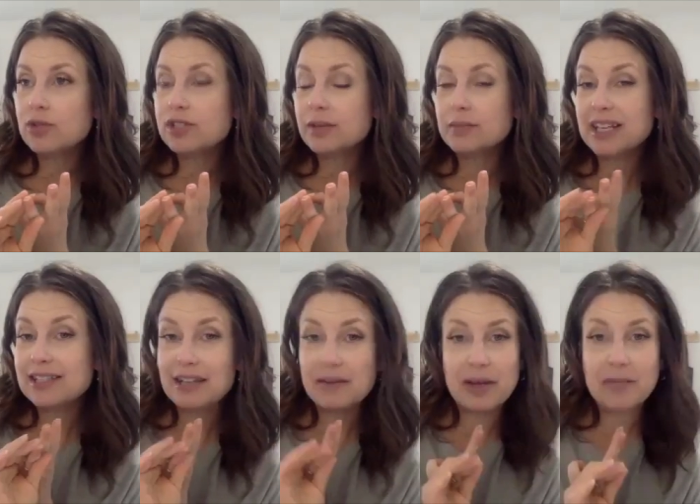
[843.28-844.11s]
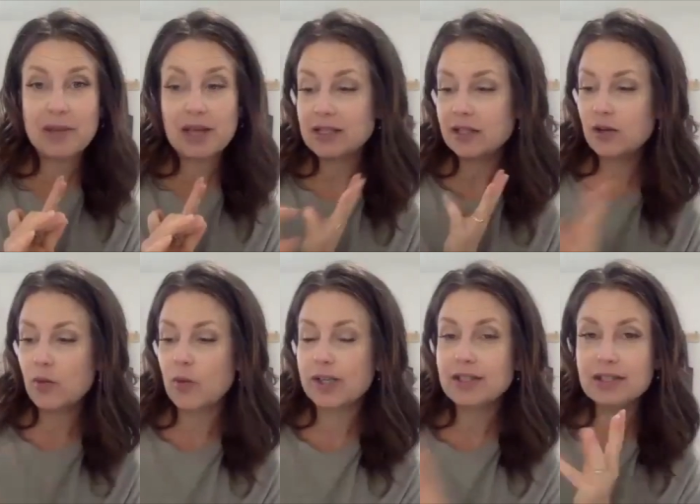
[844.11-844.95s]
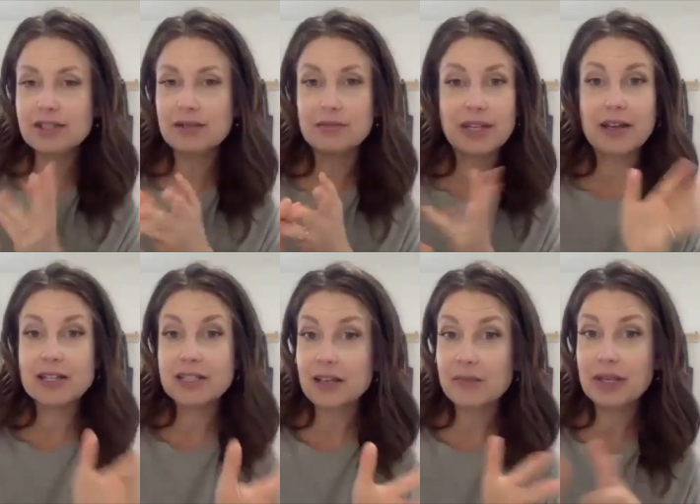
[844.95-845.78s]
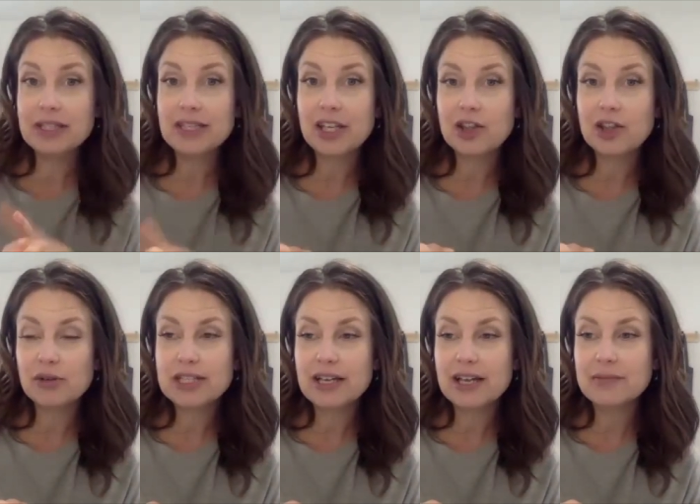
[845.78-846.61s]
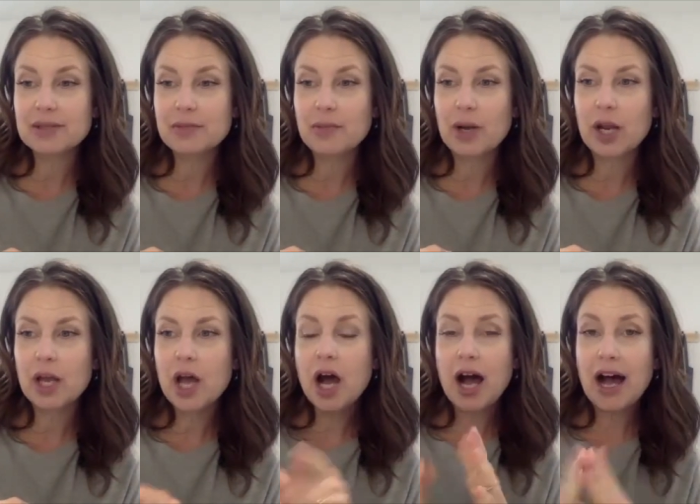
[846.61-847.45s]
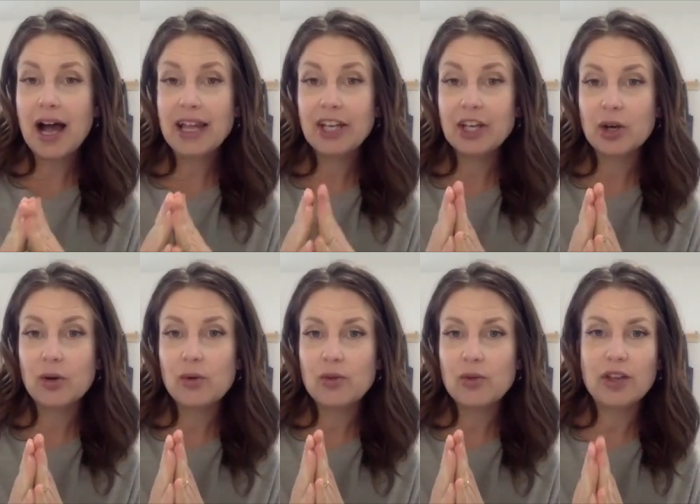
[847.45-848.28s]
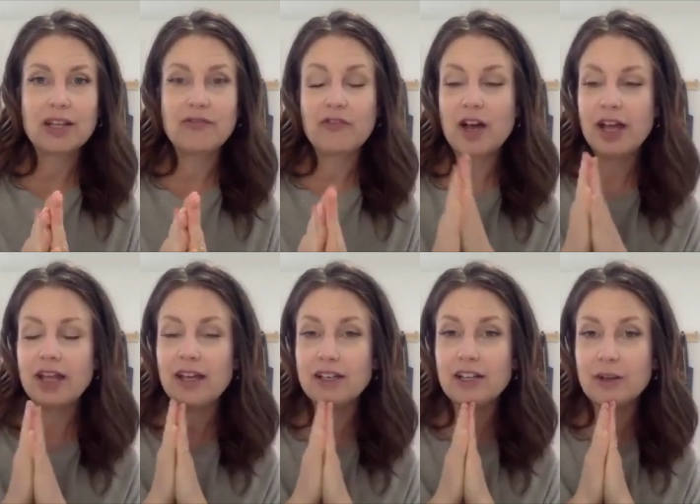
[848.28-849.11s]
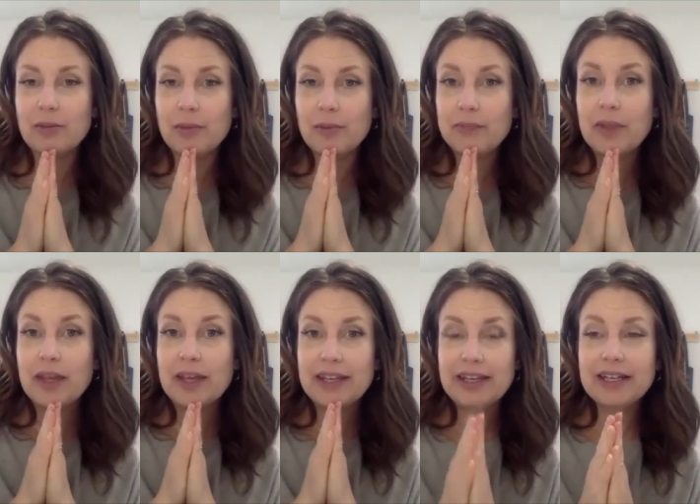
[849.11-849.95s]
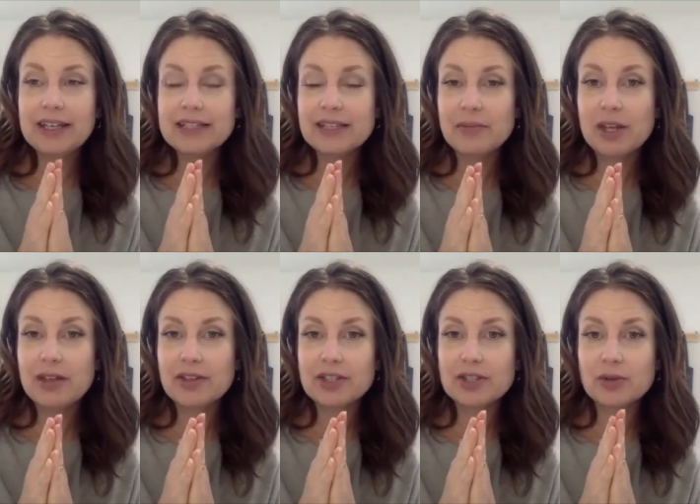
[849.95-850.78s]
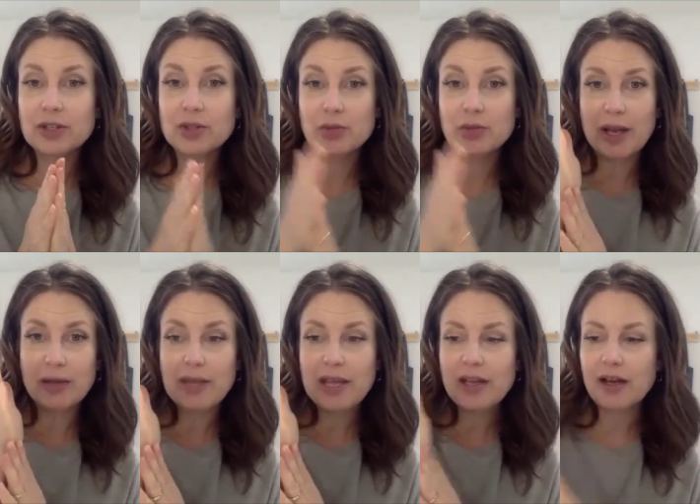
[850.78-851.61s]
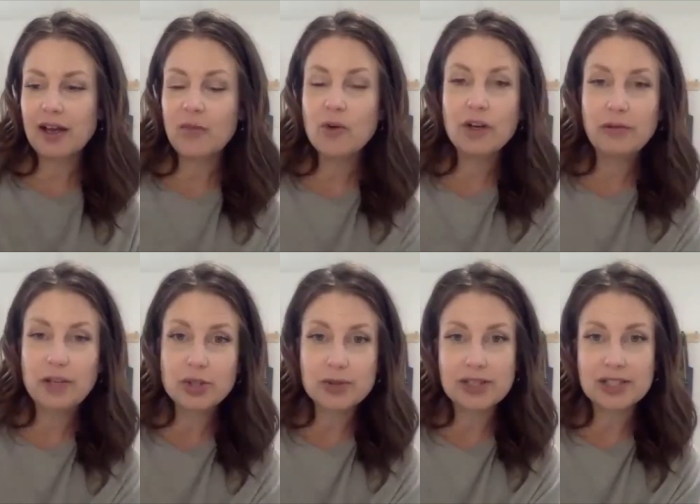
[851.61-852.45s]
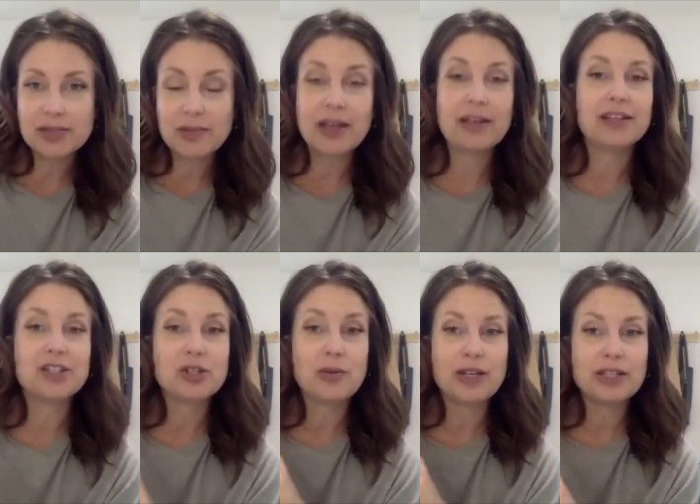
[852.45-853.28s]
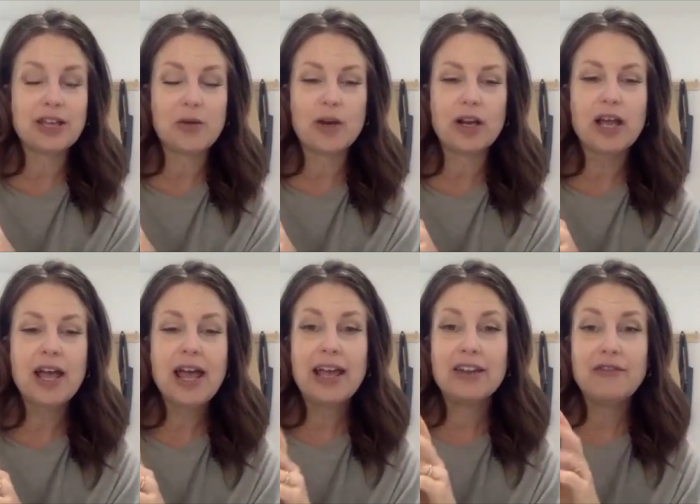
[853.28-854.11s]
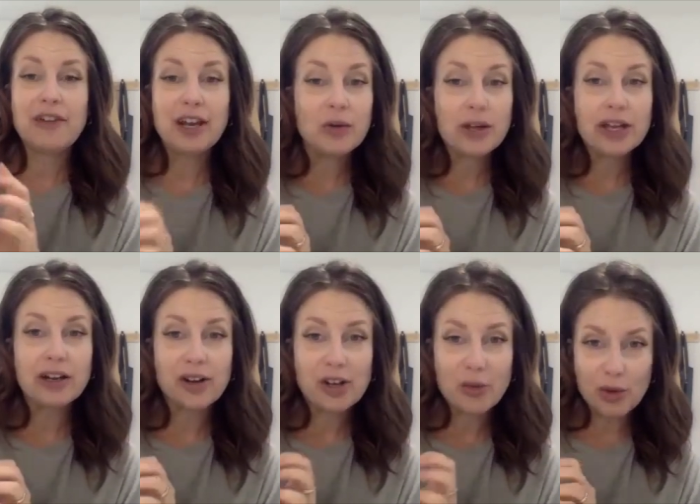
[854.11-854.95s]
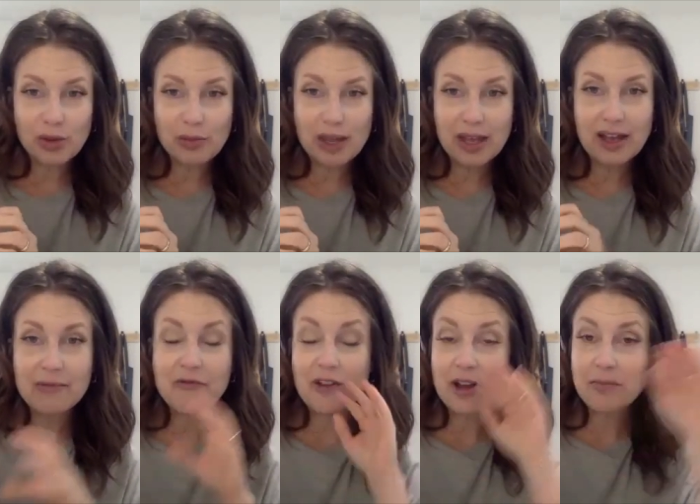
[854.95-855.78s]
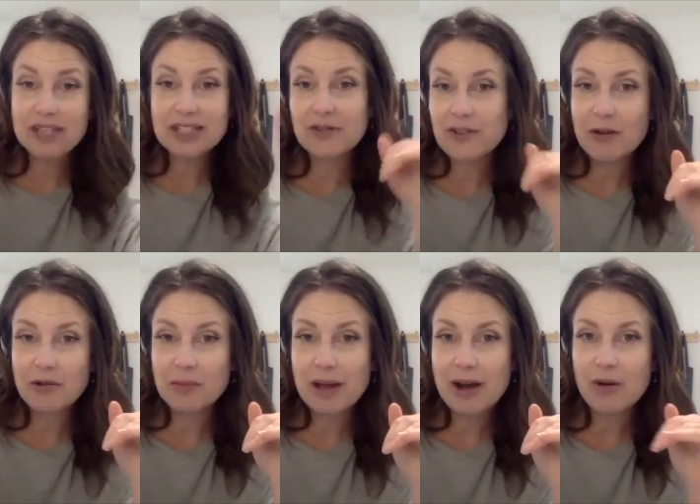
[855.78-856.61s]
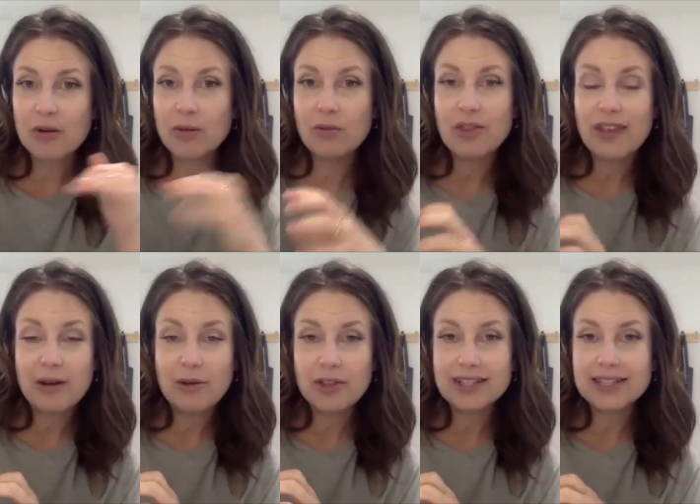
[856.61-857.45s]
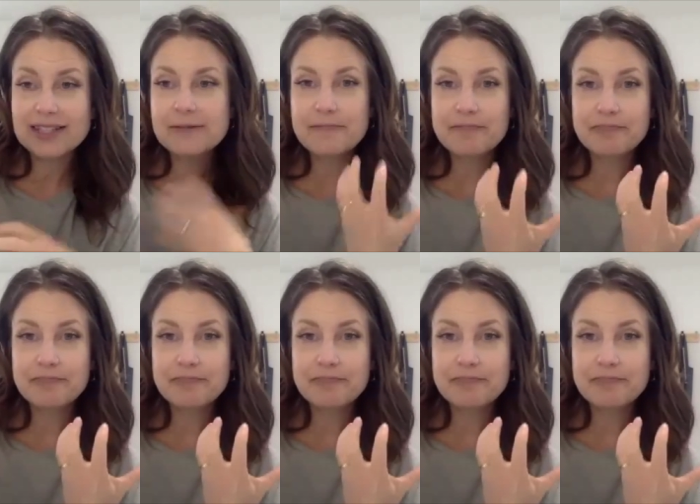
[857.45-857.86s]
some days that might be I take it once, some days I might take it 3 times, but I know that if I end up eating something that's going to spike me, I want to reduce that spike, and so I take one. And if I don't carry it with me, I find myself out and about without this,